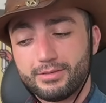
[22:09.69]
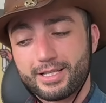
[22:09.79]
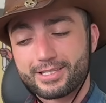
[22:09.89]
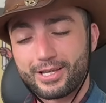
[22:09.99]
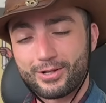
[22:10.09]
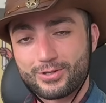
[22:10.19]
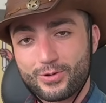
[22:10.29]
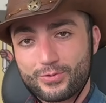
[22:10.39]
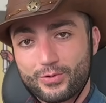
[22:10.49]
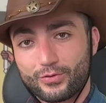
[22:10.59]
let's get
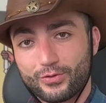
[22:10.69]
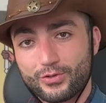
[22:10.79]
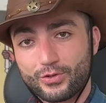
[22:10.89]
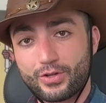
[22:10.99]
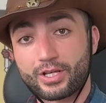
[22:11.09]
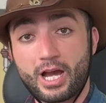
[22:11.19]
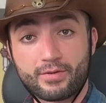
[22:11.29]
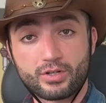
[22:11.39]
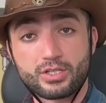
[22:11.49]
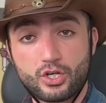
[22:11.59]
into your near future. The
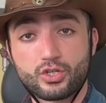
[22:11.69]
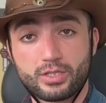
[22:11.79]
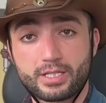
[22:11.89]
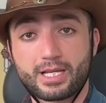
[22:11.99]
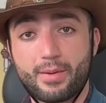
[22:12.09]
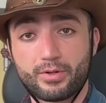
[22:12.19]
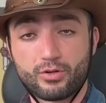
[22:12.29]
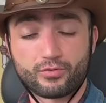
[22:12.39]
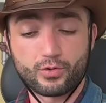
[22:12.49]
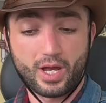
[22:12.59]
conversation that's coming
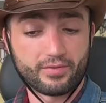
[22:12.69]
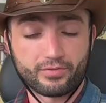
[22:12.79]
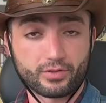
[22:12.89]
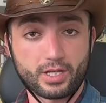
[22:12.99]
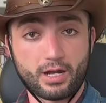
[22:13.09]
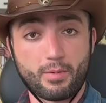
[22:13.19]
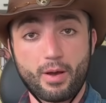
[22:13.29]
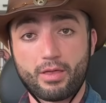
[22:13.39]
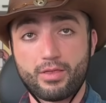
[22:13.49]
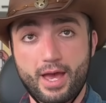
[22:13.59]
in for you. I haven't forgotten
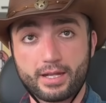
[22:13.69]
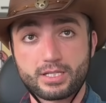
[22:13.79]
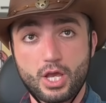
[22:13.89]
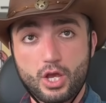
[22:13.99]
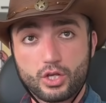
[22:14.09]
about that.